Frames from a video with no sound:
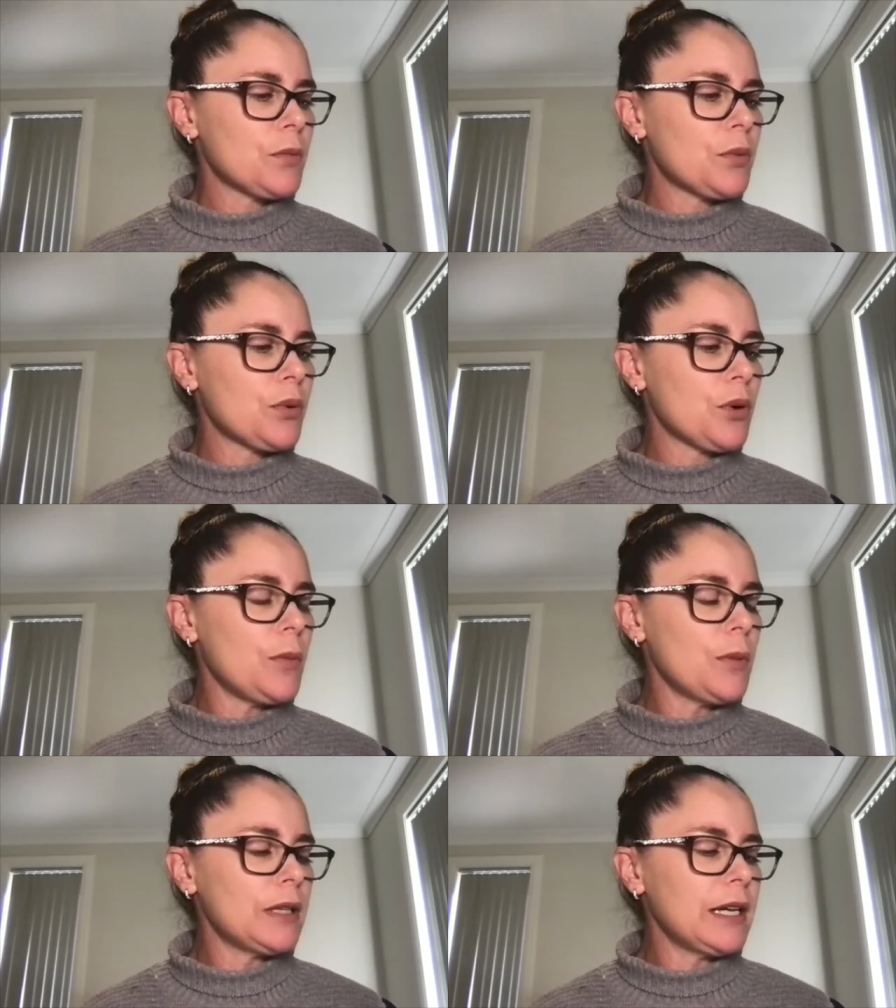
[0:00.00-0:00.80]

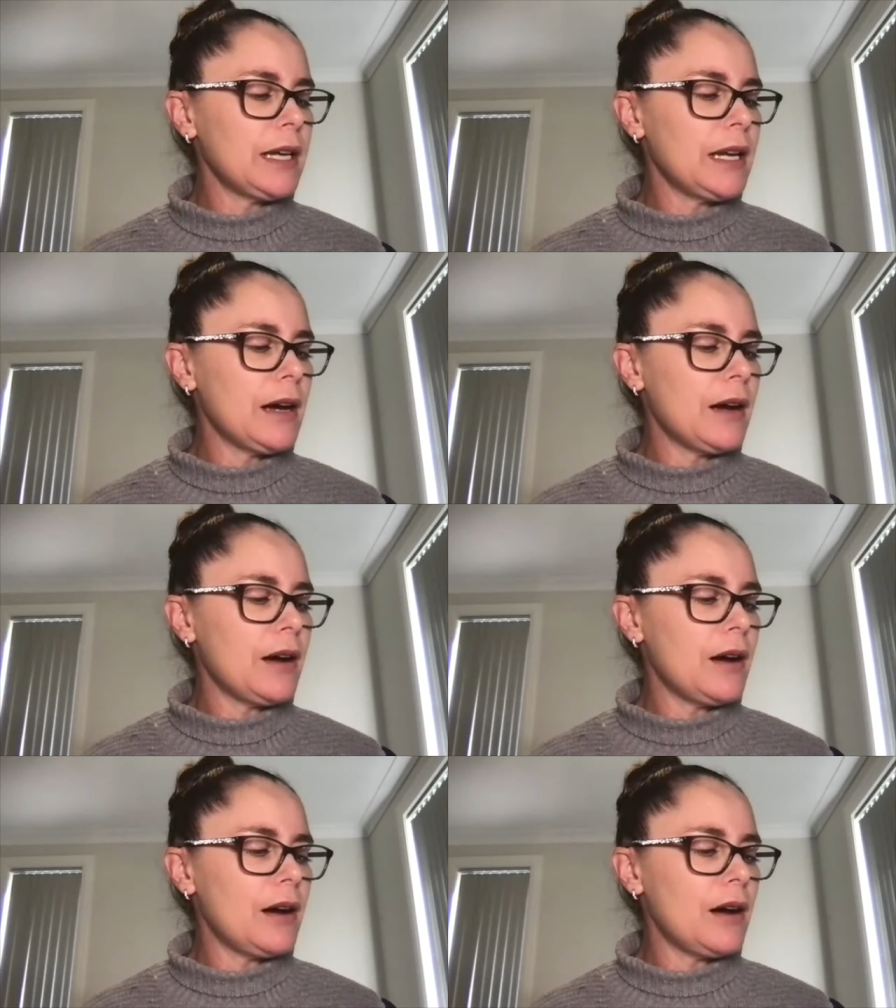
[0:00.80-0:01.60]
probably
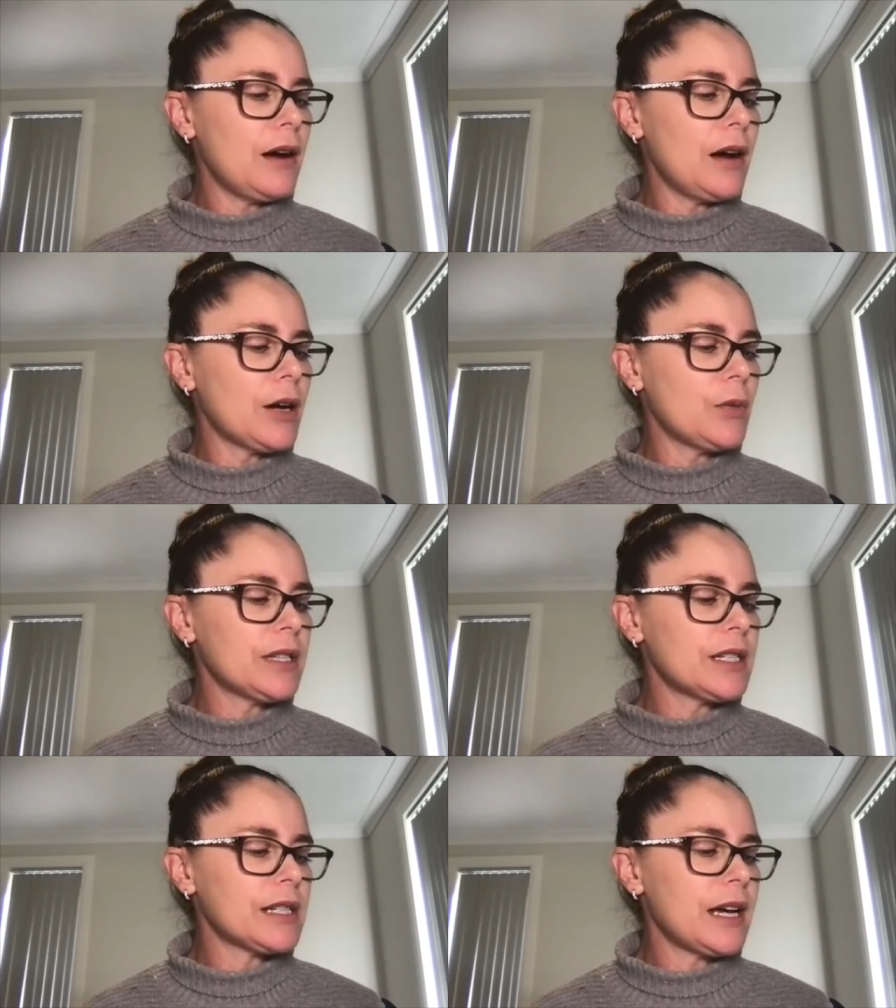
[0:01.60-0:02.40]
I
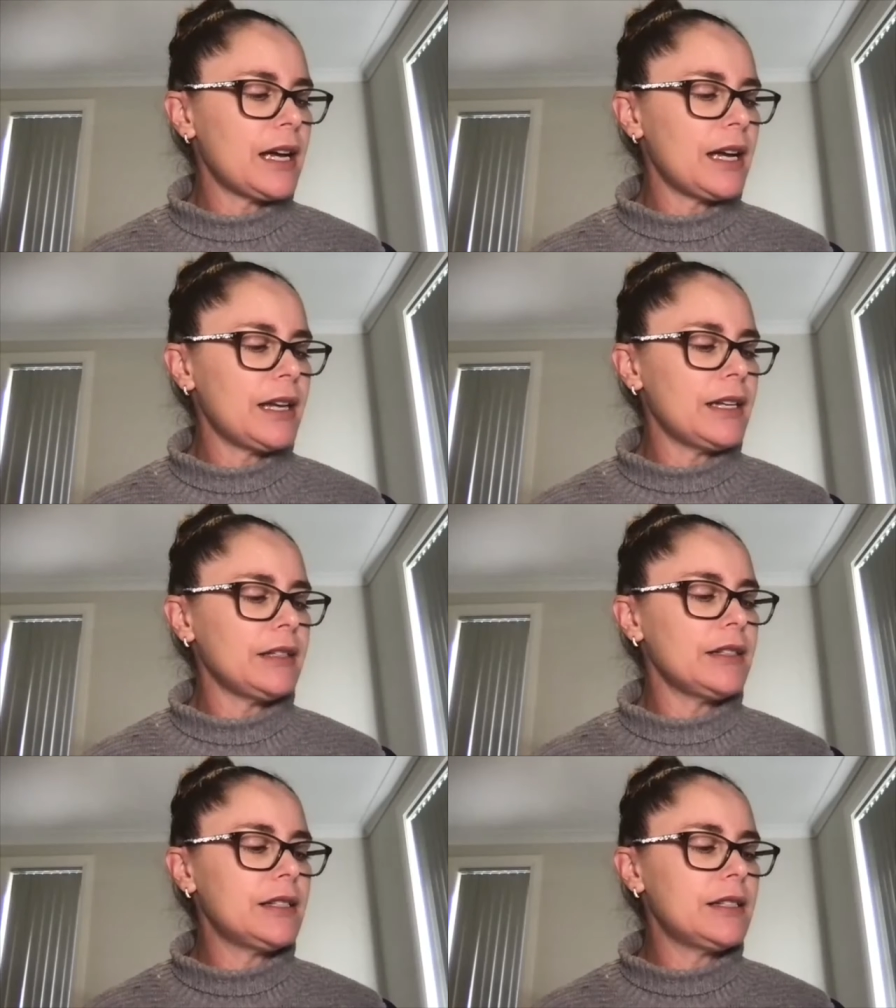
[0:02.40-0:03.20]
would
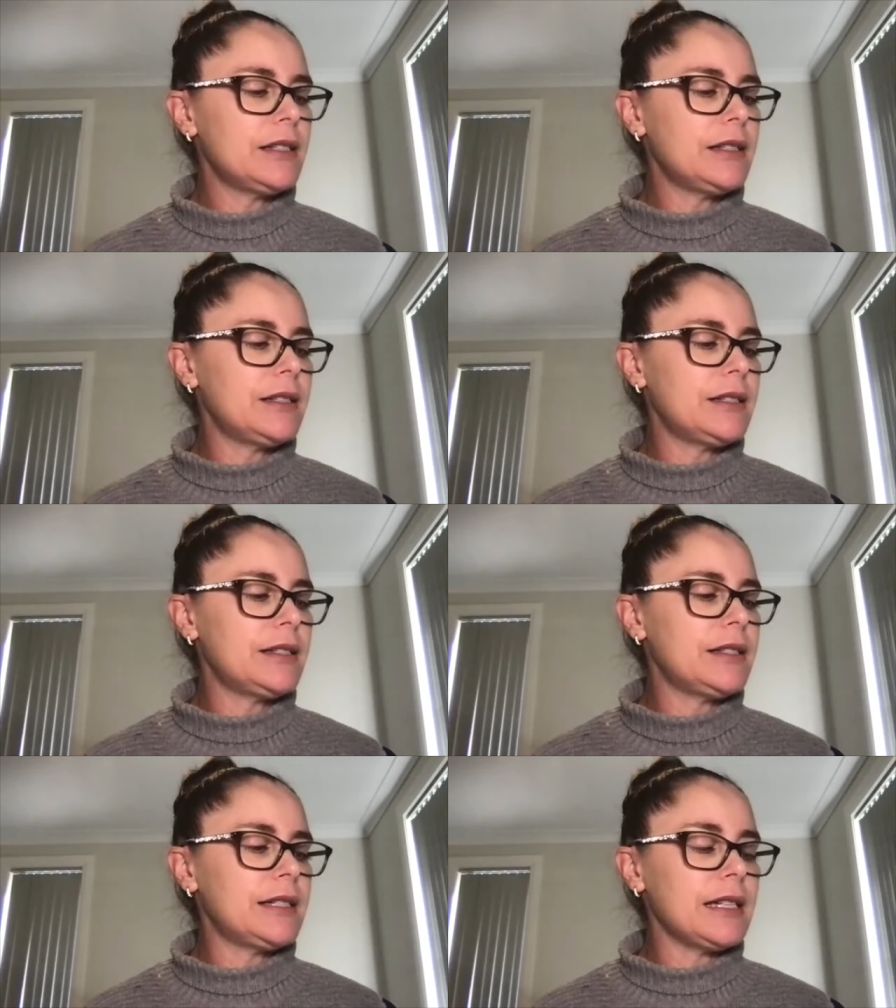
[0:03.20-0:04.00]
say
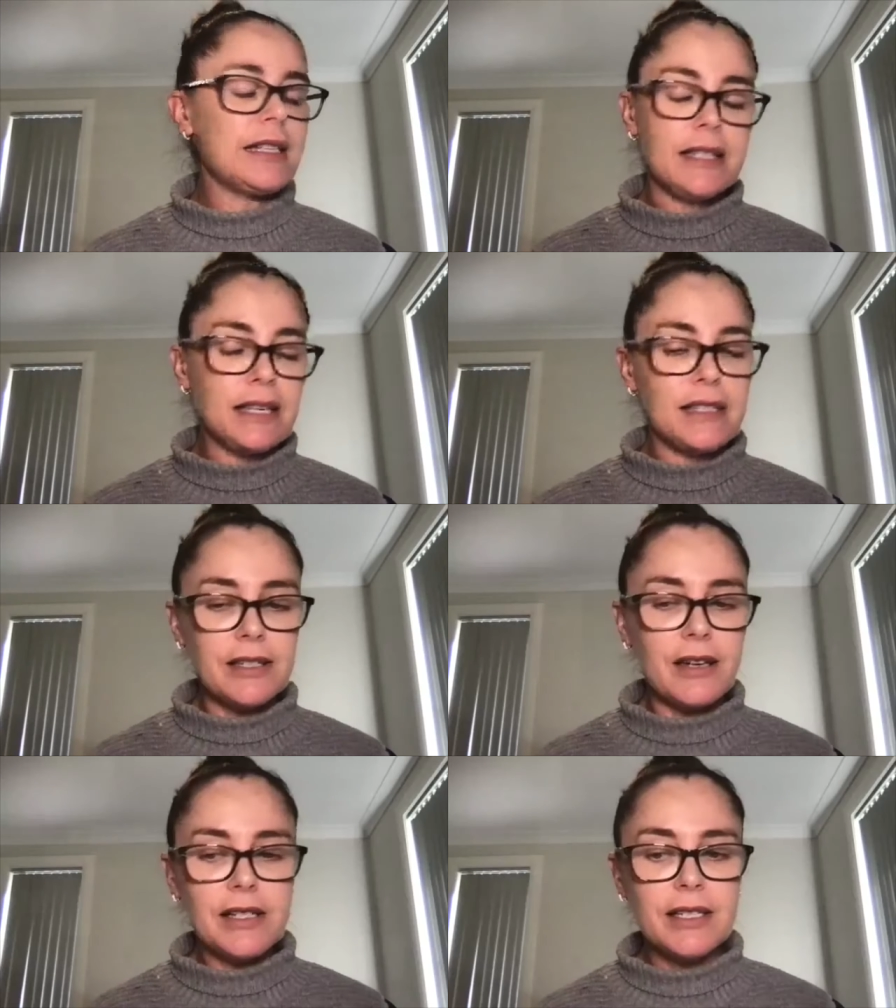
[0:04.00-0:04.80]

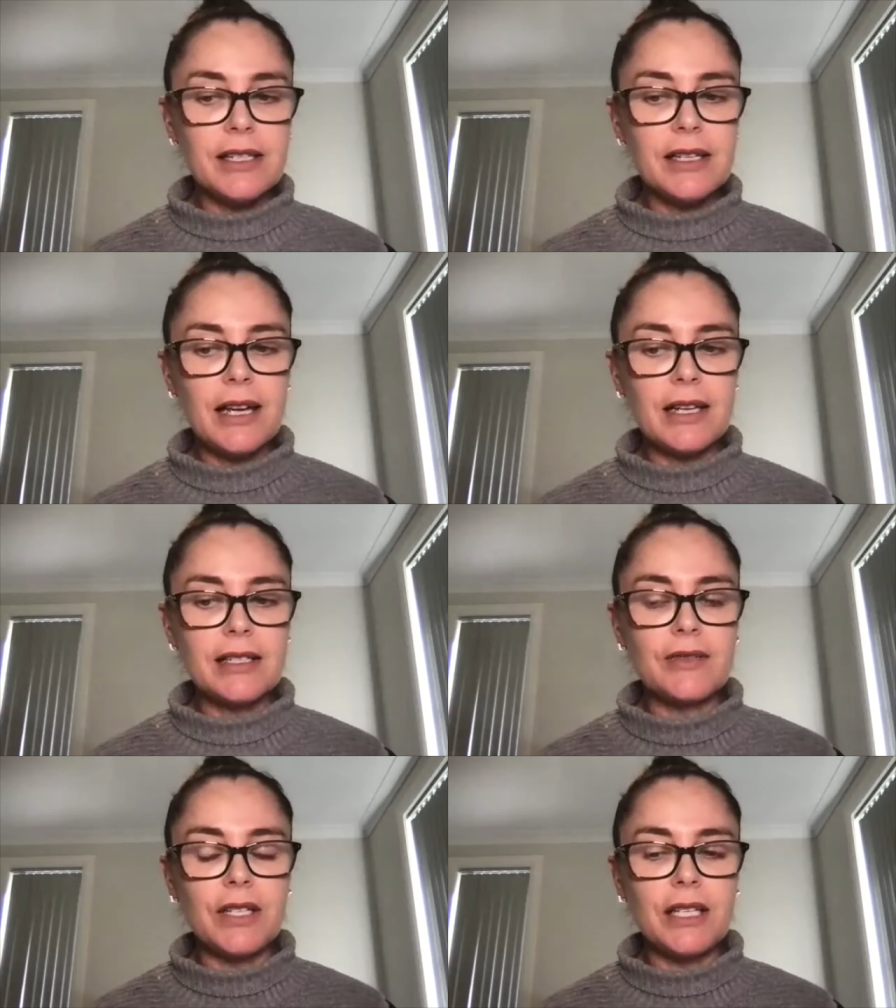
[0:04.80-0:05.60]
desensitizing
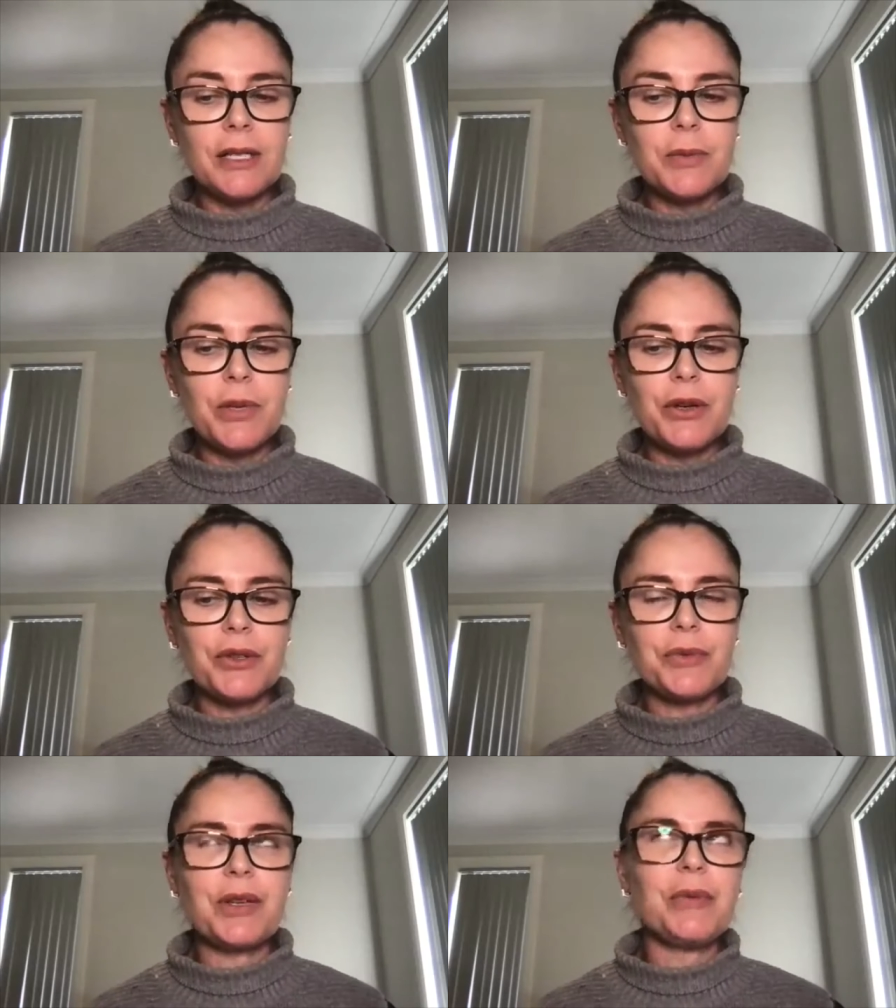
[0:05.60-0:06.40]
activities,
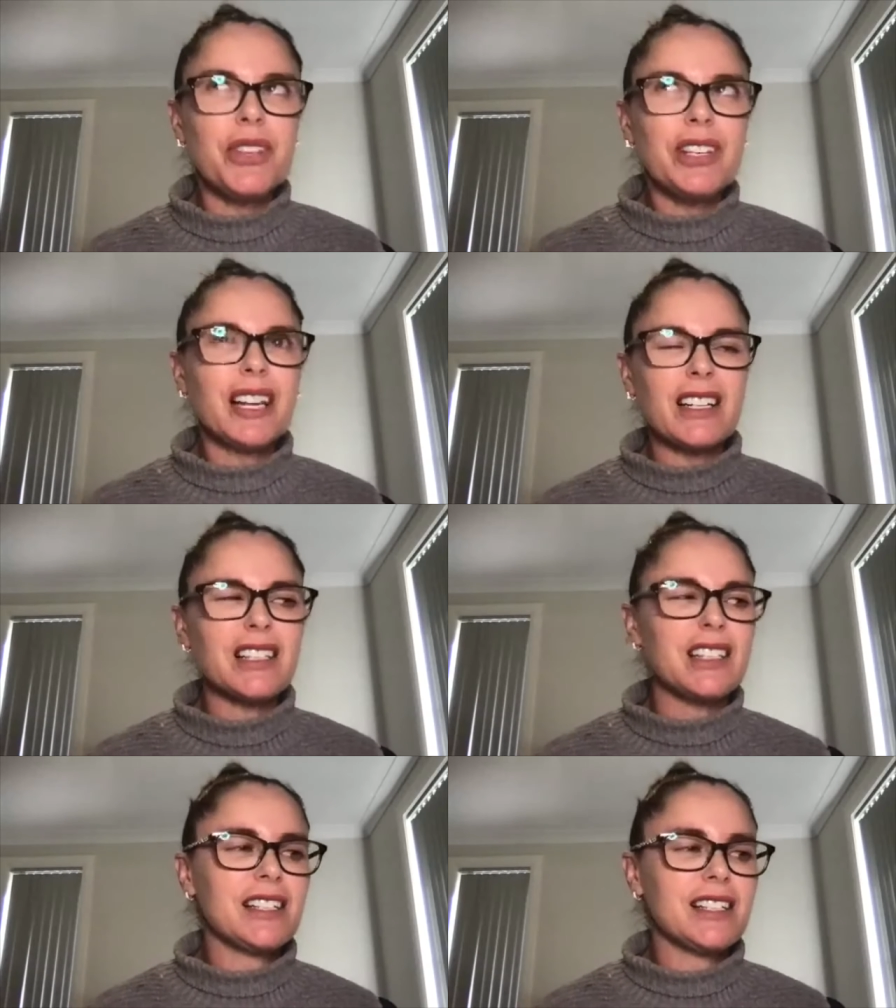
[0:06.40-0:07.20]
because people think it's
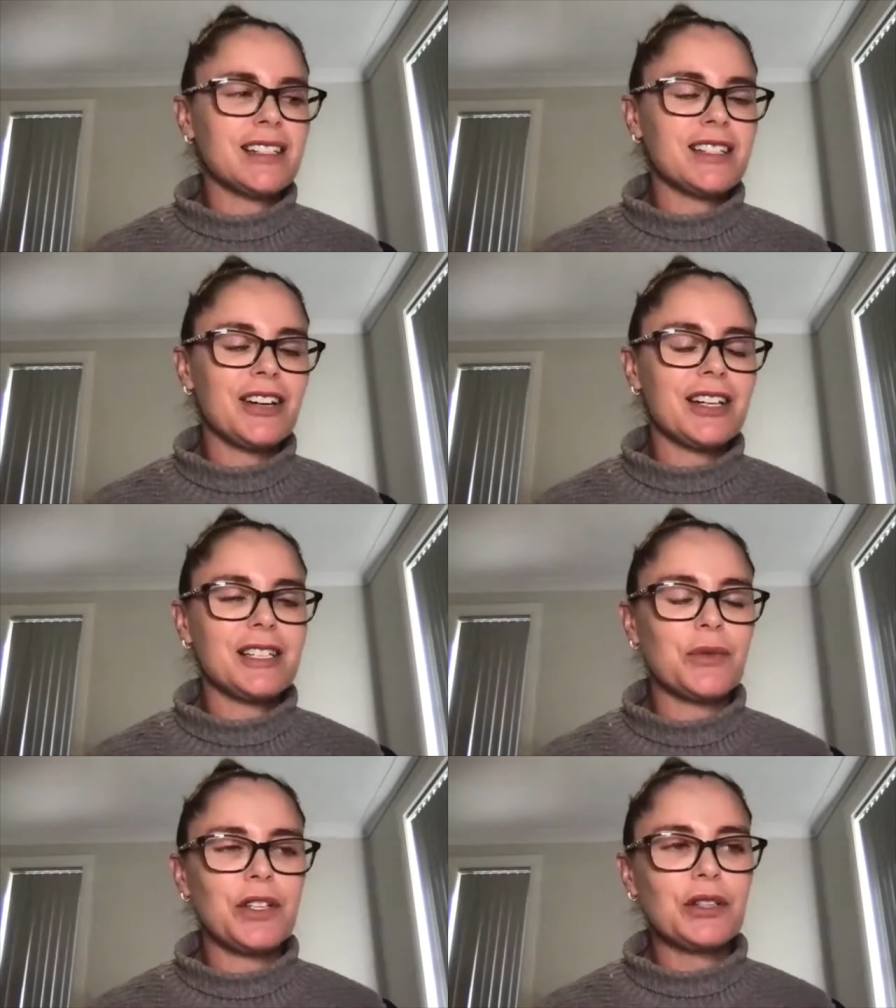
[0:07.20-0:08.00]
actually
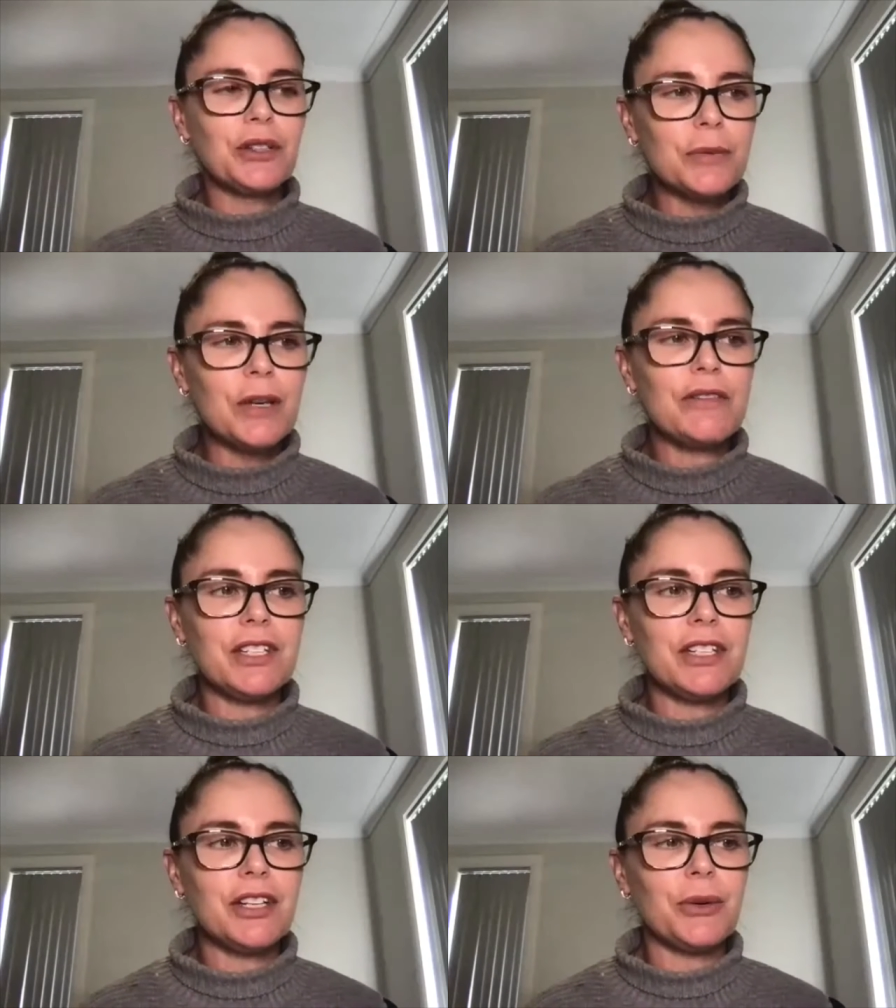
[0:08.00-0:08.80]
desensitizing. When you look at my
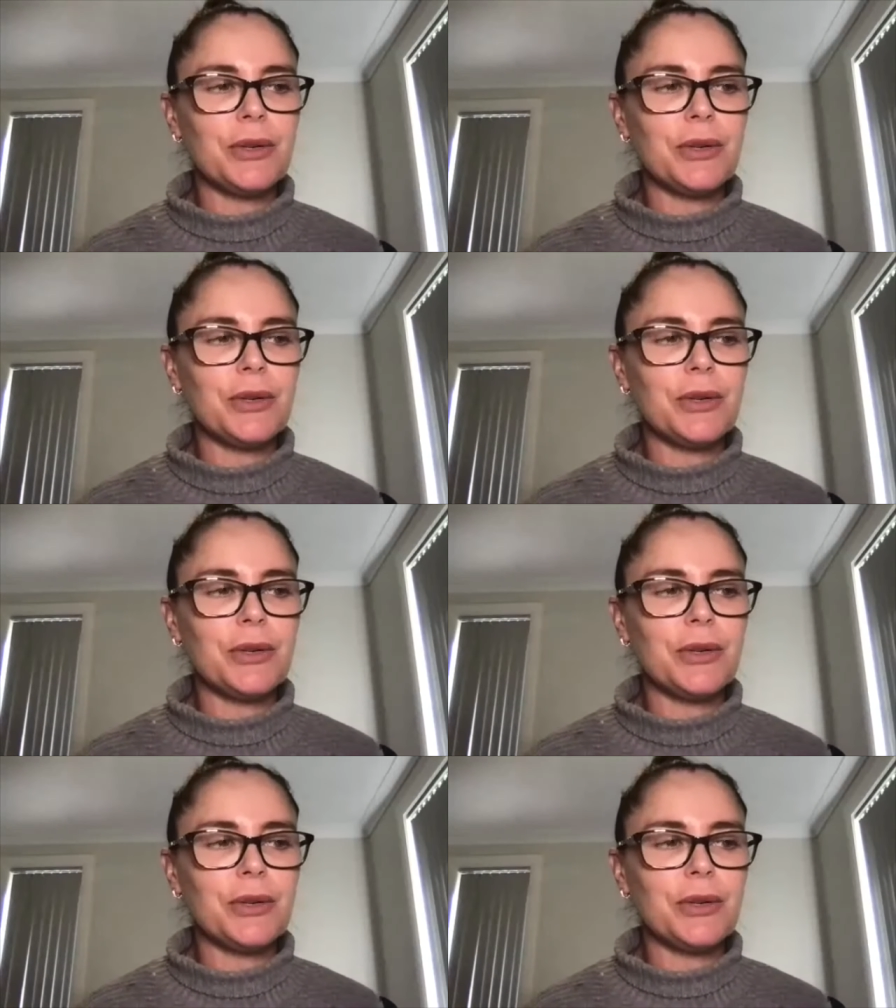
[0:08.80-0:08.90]
video on